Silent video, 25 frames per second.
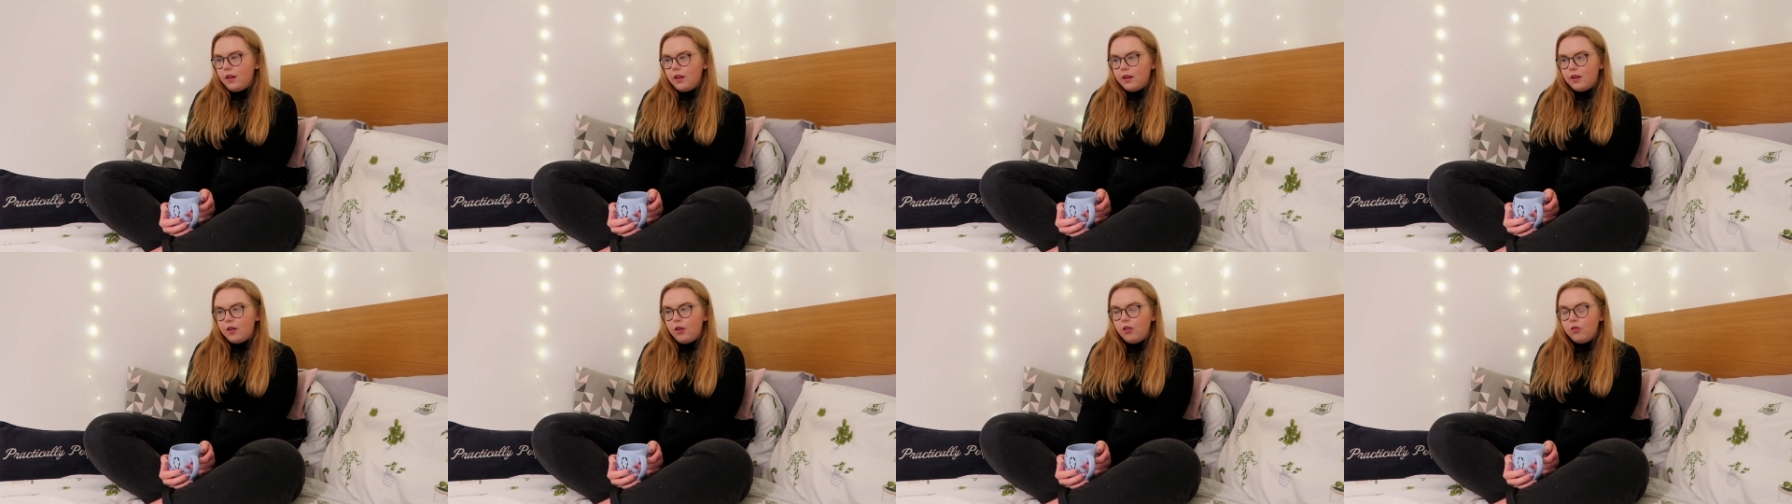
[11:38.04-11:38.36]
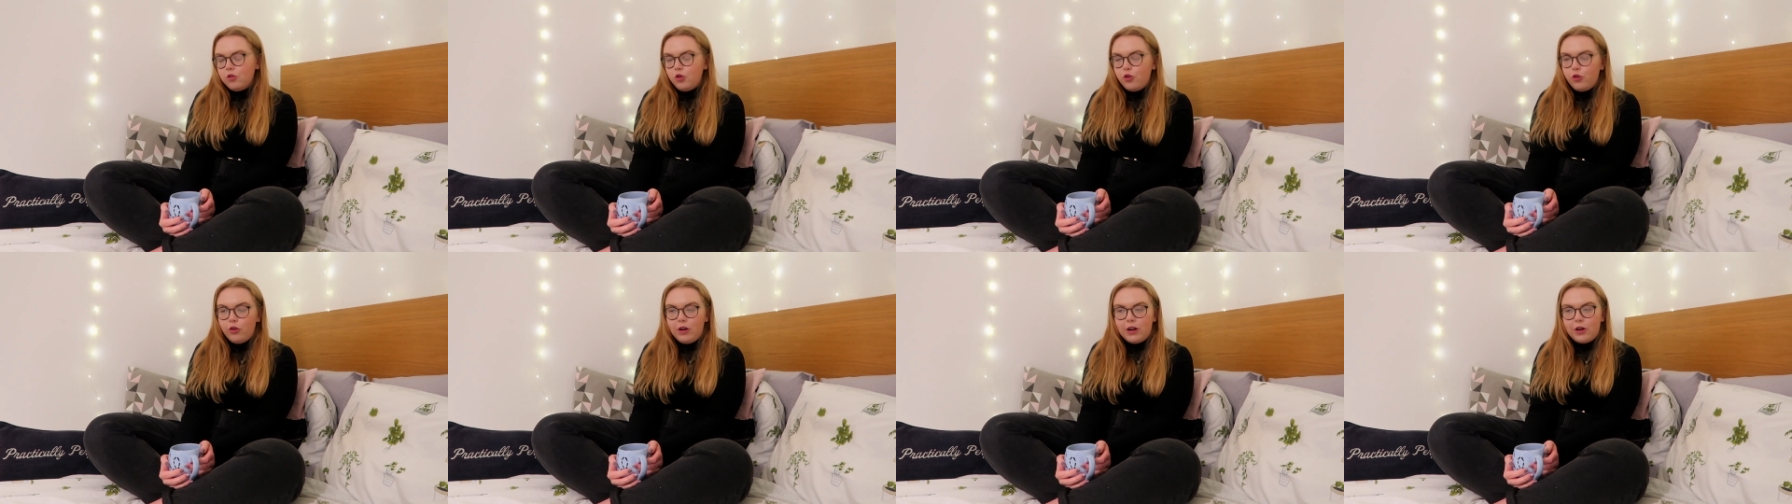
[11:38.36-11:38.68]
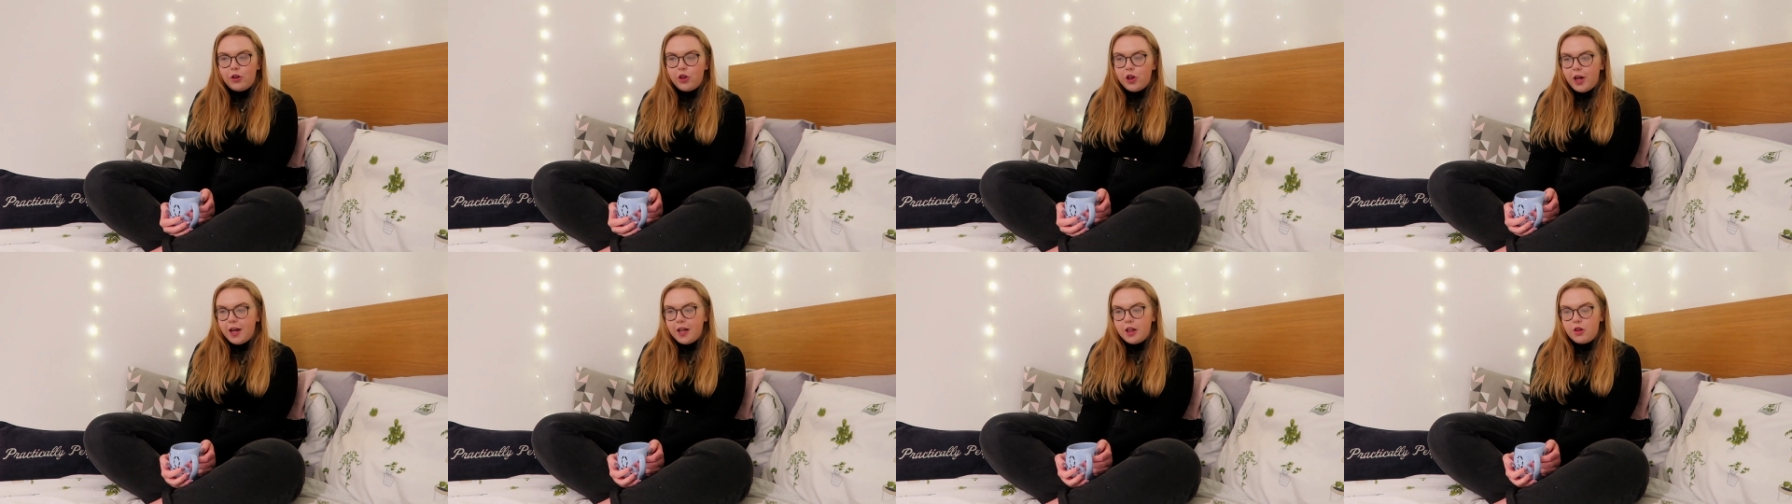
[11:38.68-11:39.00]
cultural
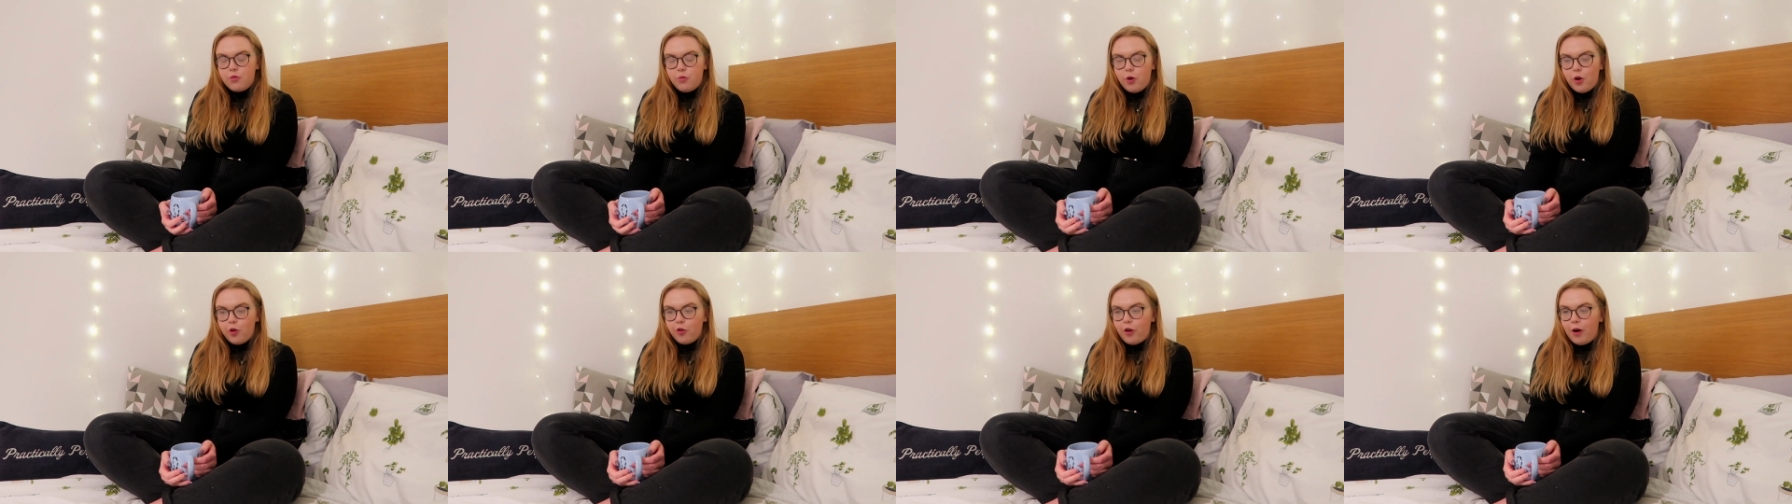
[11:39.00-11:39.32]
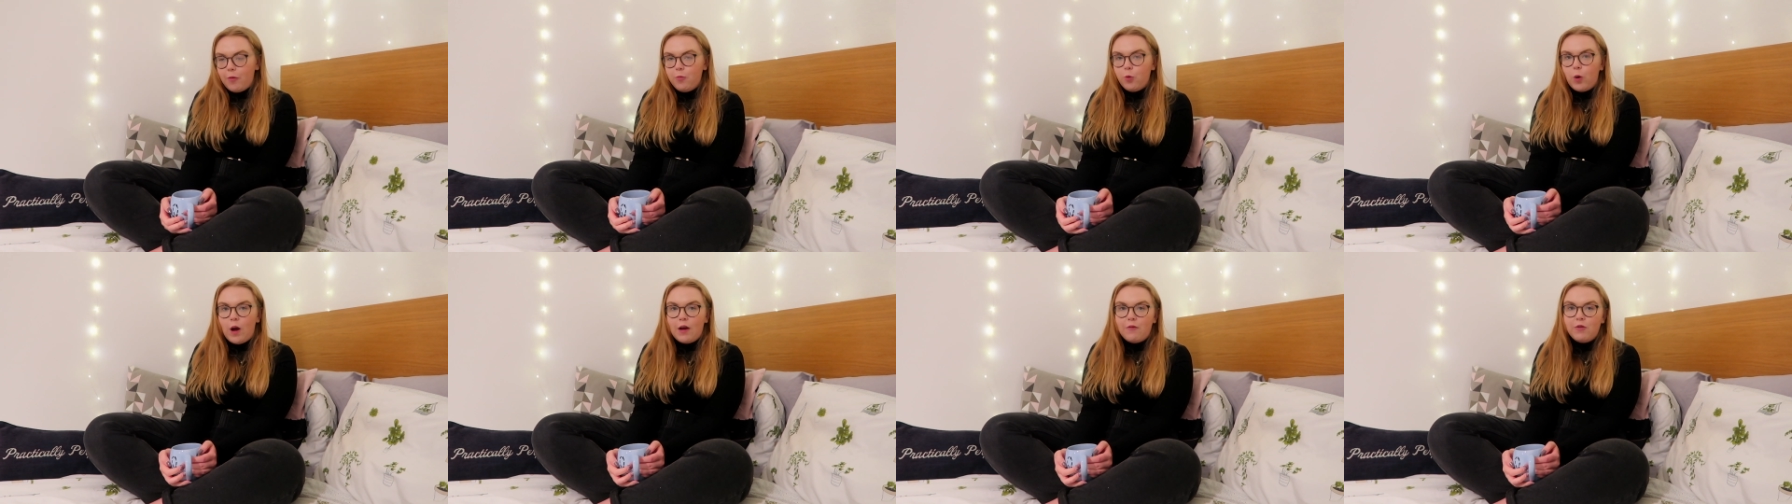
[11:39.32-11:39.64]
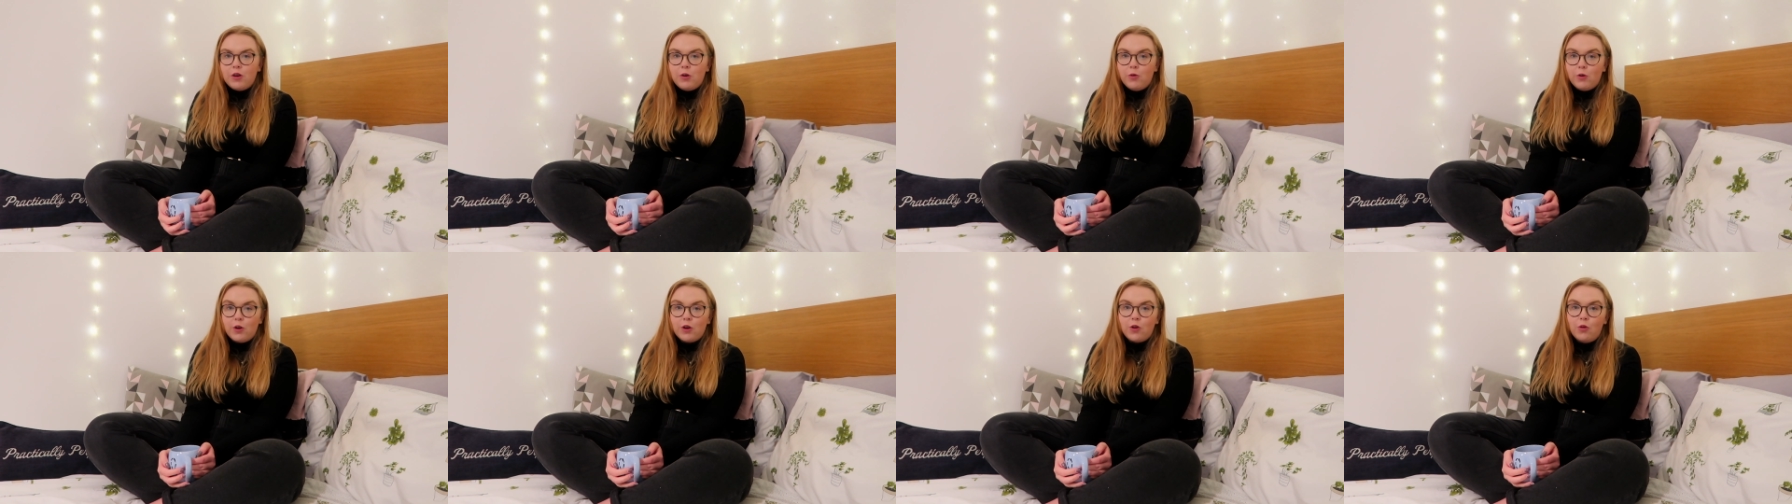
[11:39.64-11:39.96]
exchange program, whatever
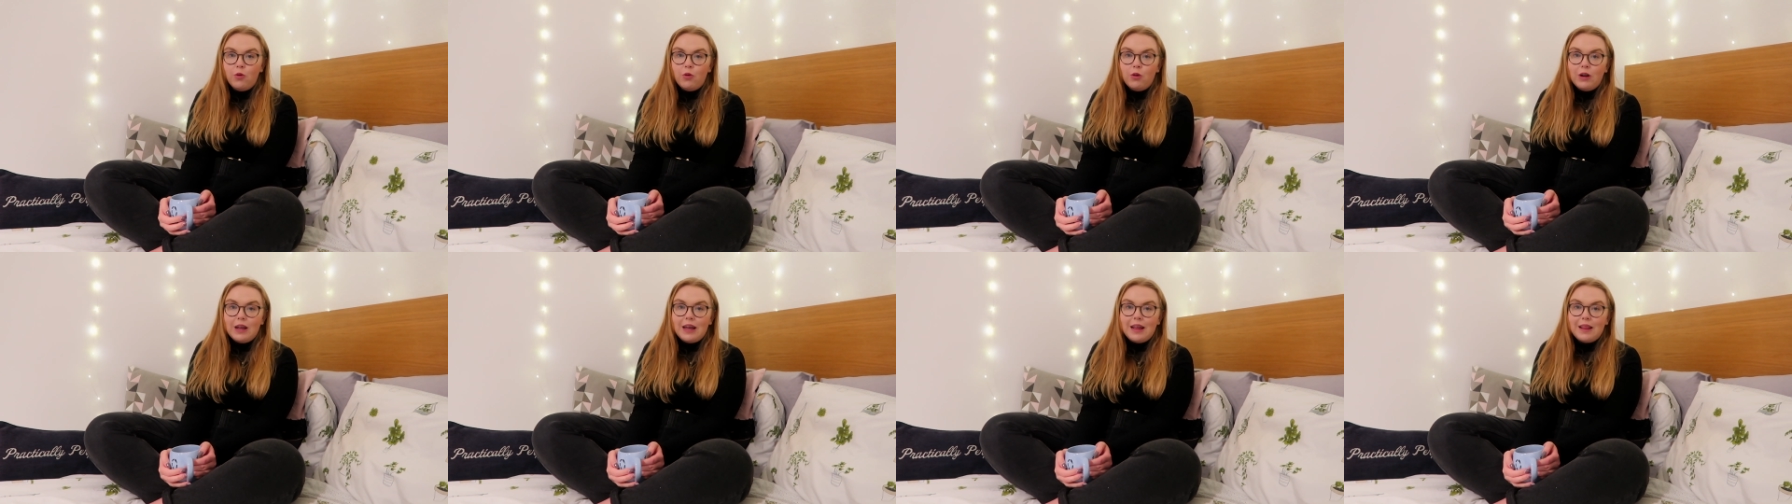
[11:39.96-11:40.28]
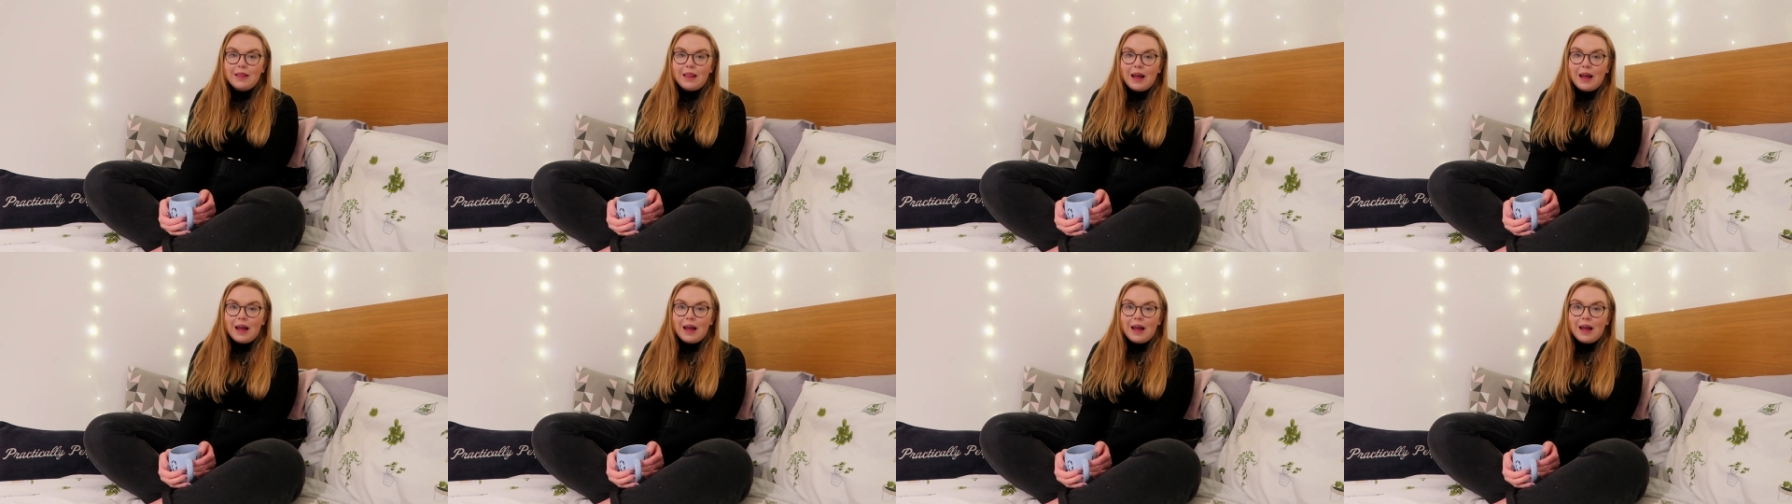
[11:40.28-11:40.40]
you want to call it,